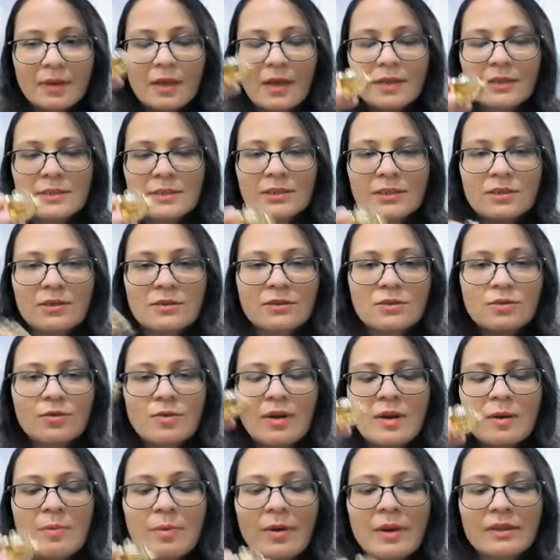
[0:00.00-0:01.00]
at your
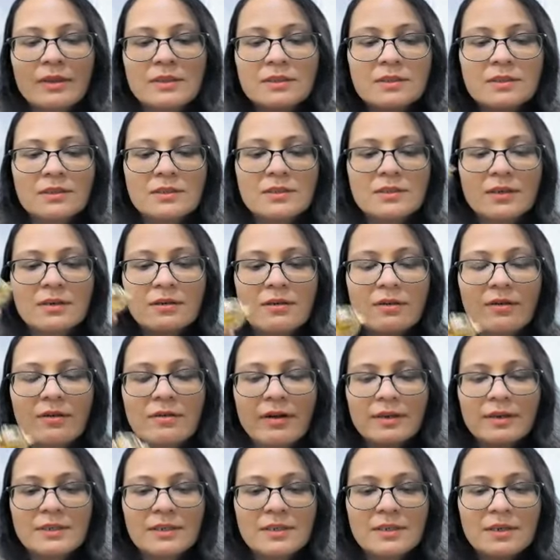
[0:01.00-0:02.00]
solar plexus chakra
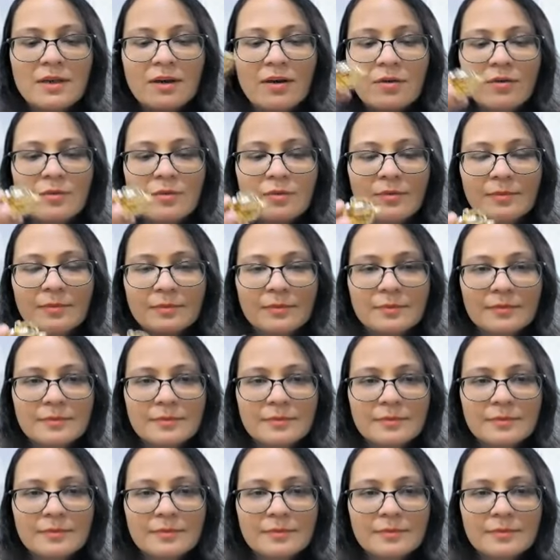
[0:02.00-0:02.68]
right now.